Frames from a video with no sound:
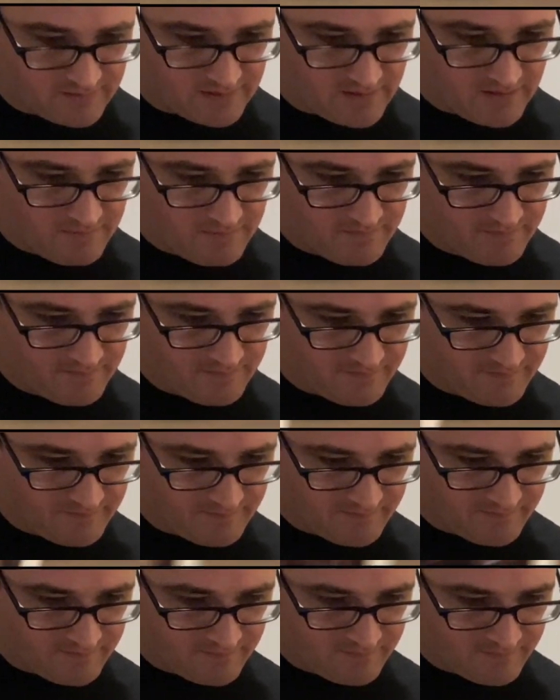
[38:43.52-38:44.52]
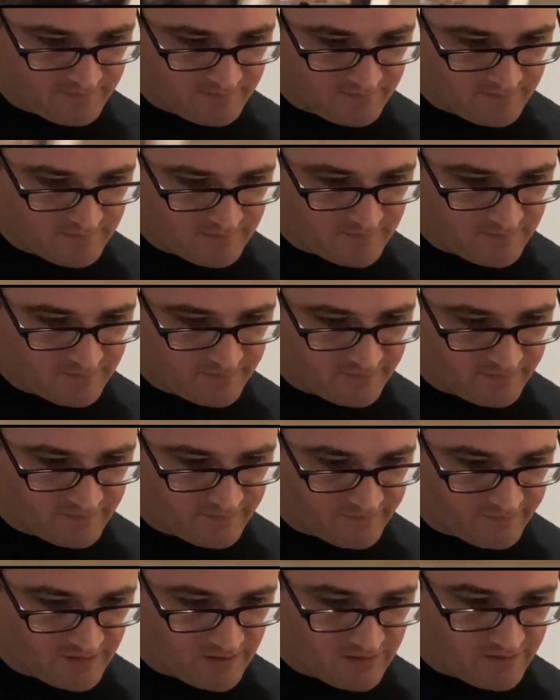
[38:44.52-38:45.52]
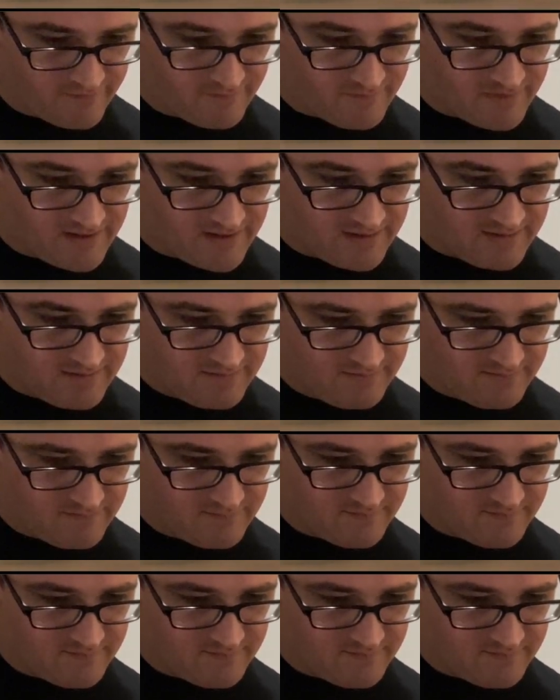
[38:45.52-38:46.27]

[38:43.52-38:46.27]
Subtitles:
up, Fear of Men.